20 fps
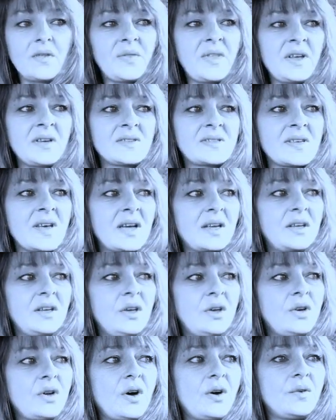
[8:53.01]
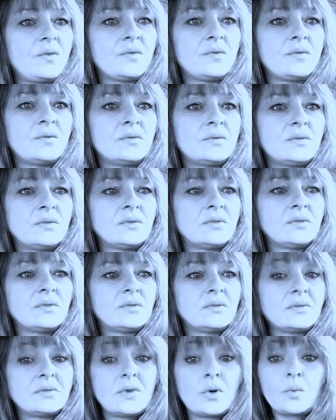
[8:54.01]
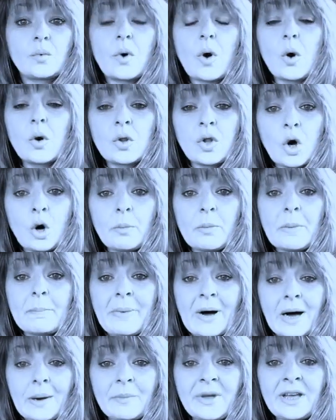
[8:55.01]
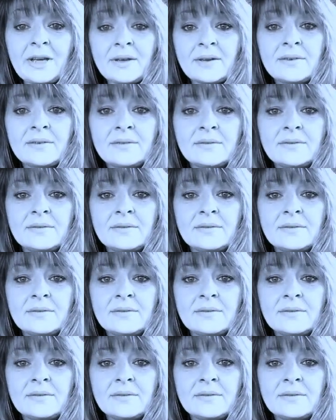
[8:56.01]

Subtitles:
Things like, you know, Oklahoma bombing.